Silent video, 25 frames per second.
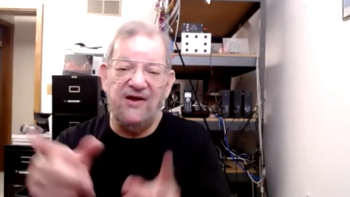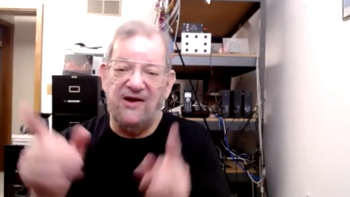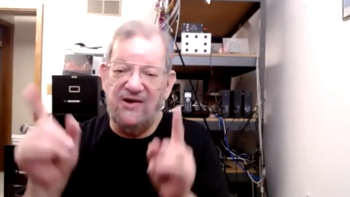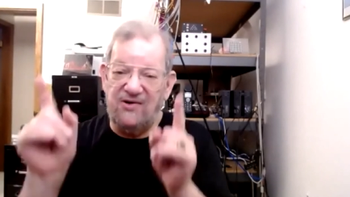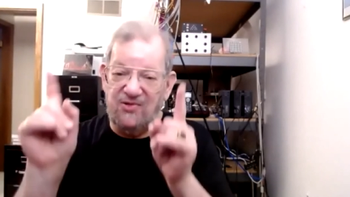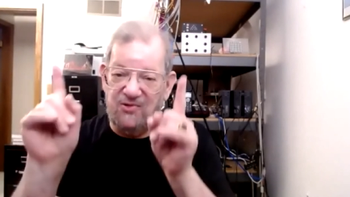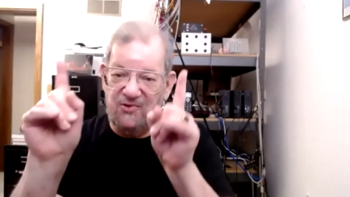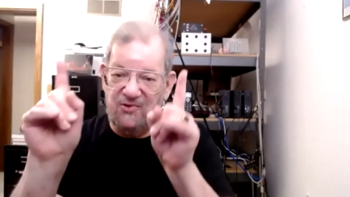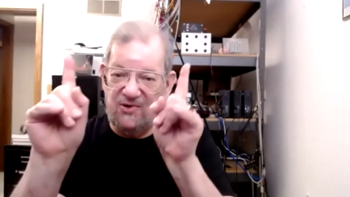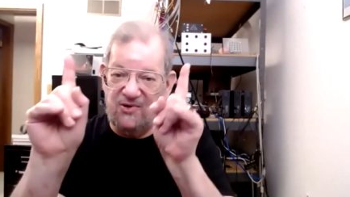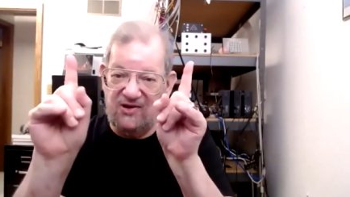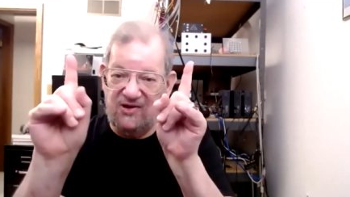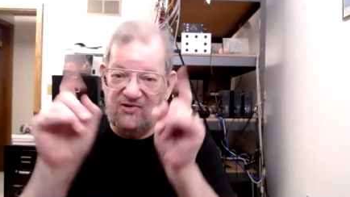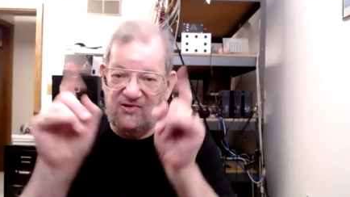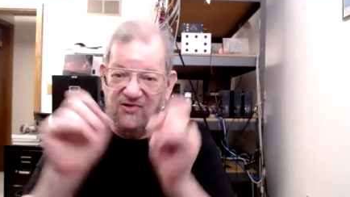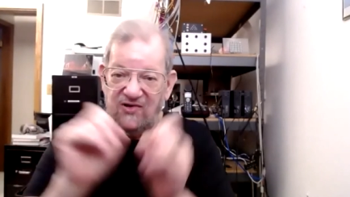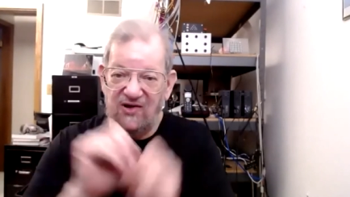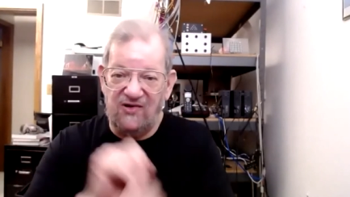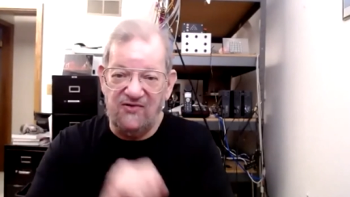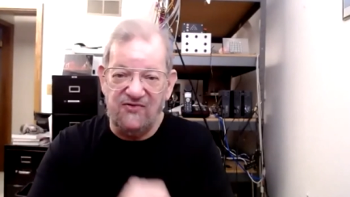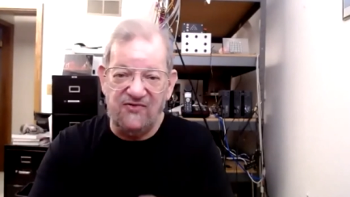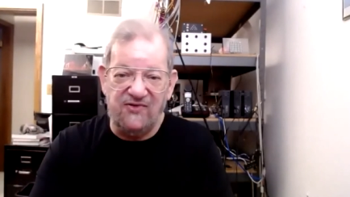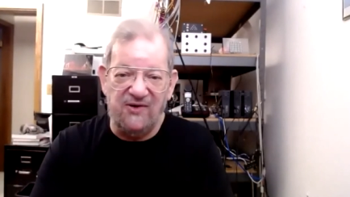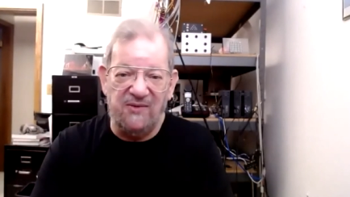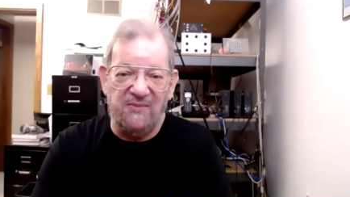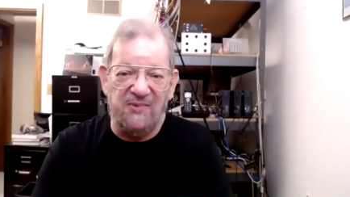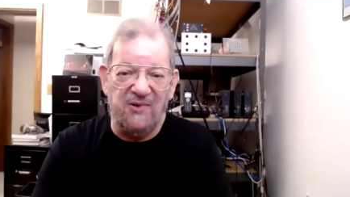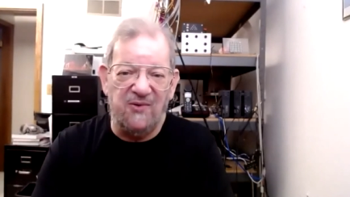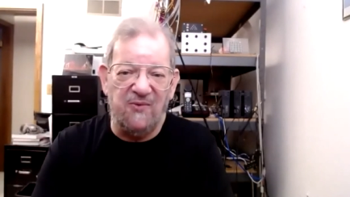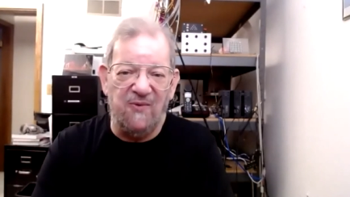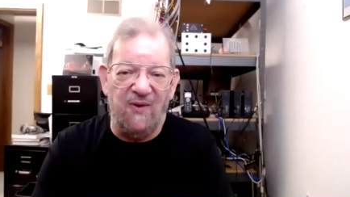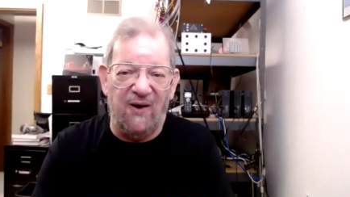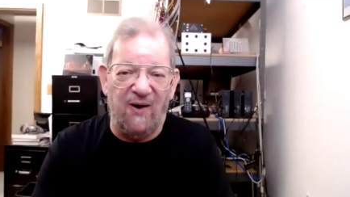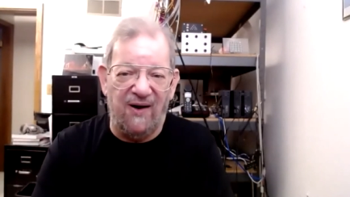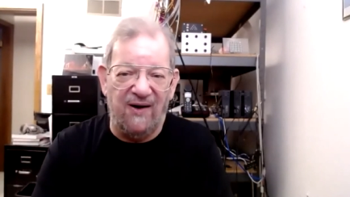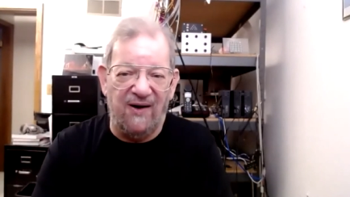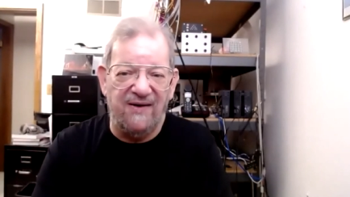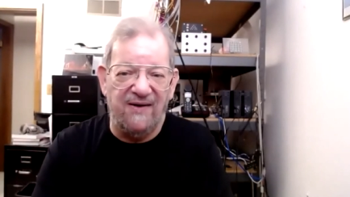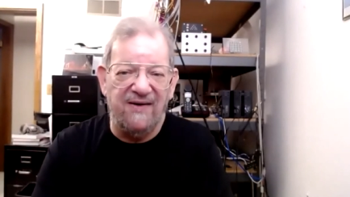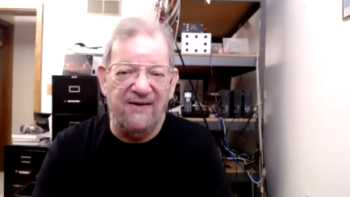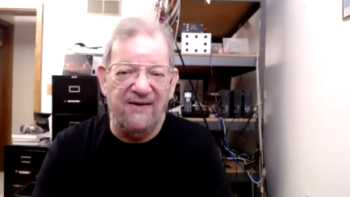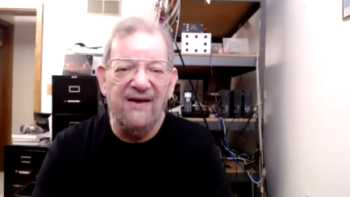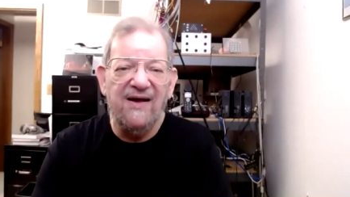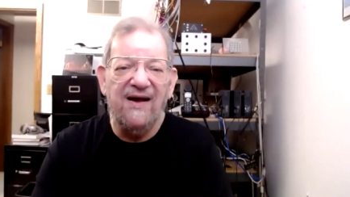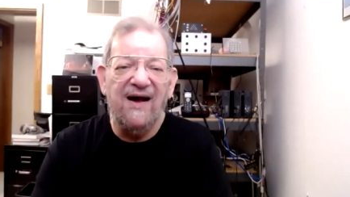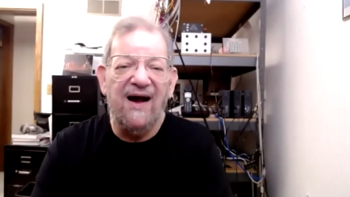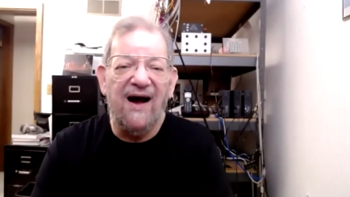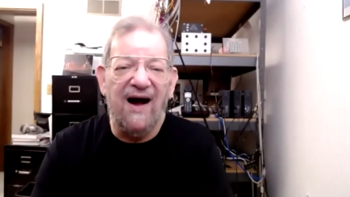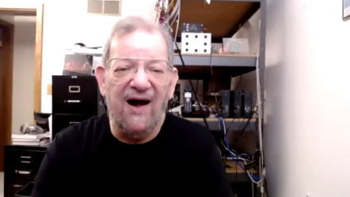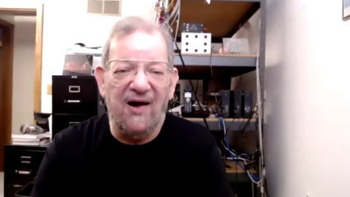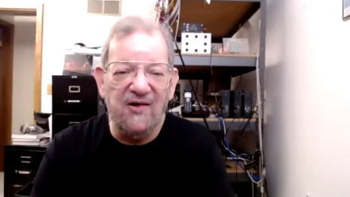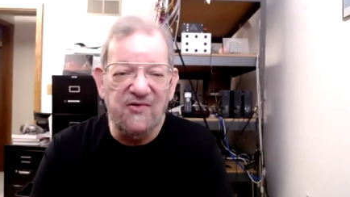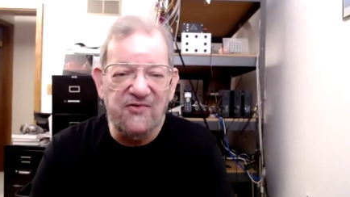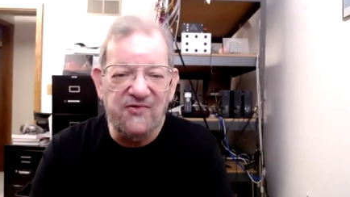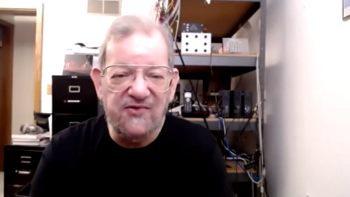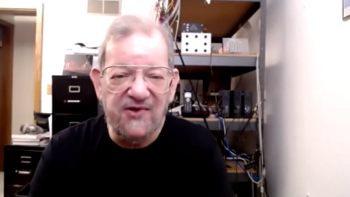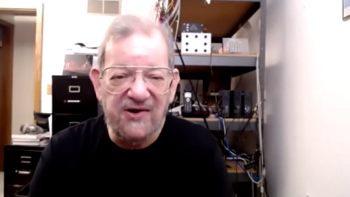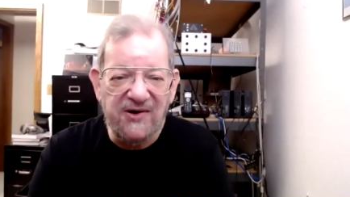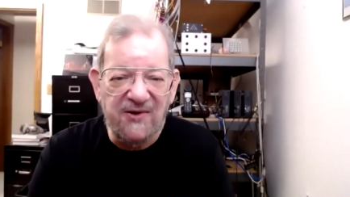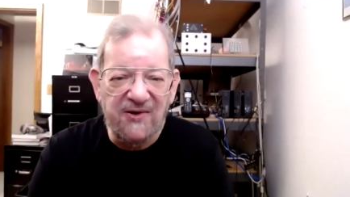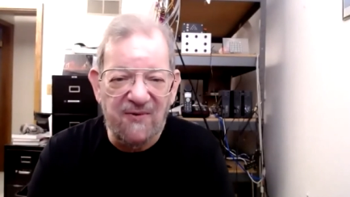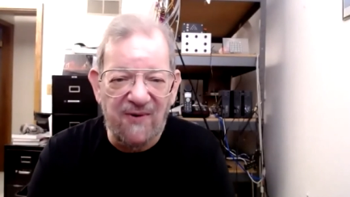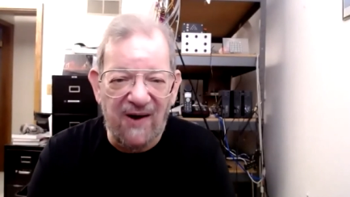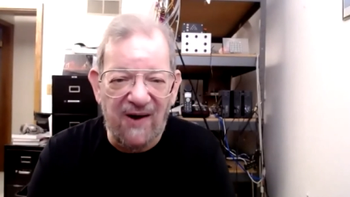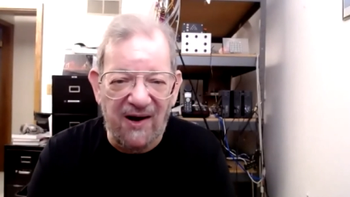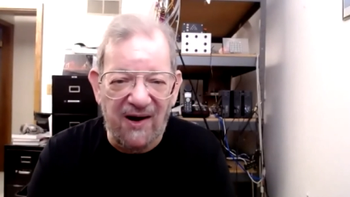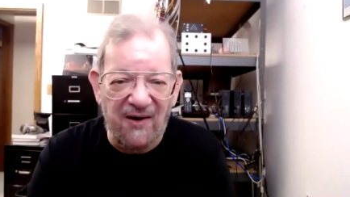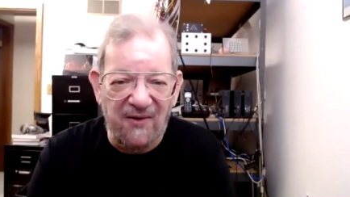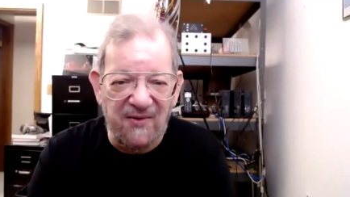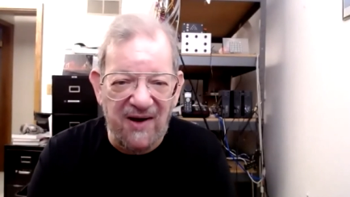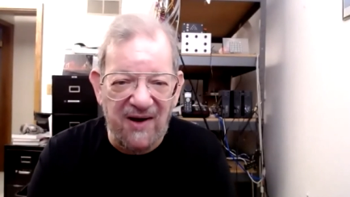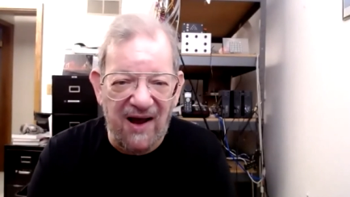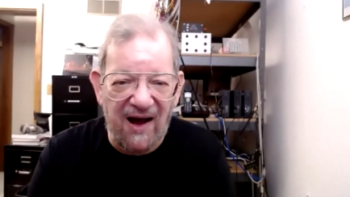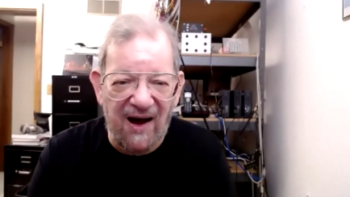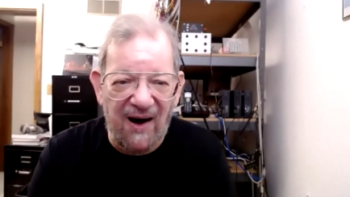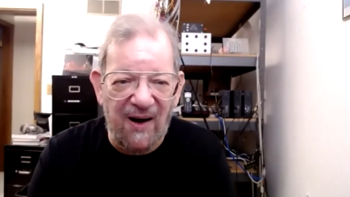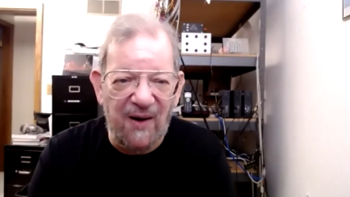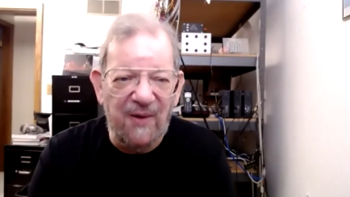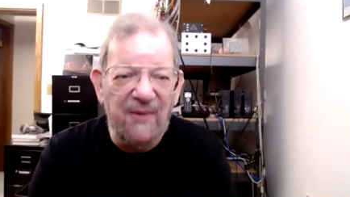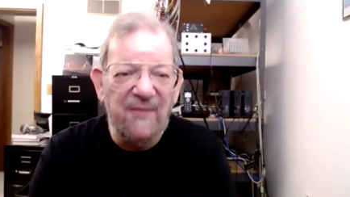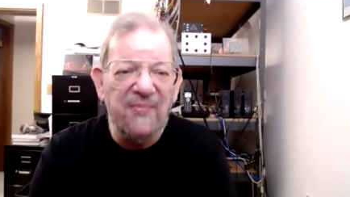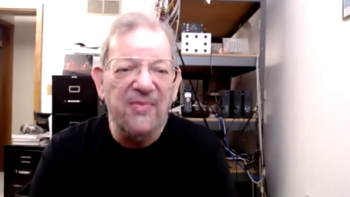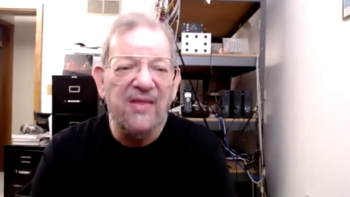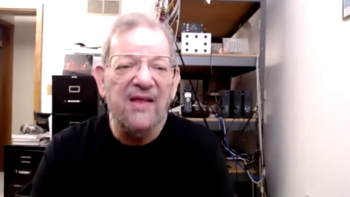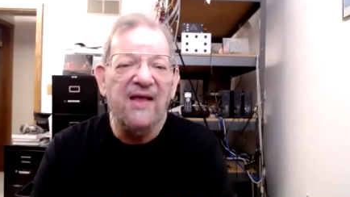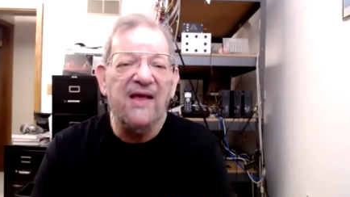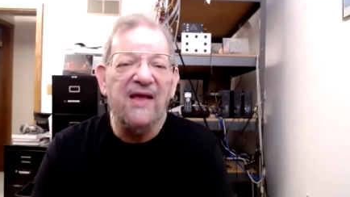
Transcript: including test number one. I'll stick around now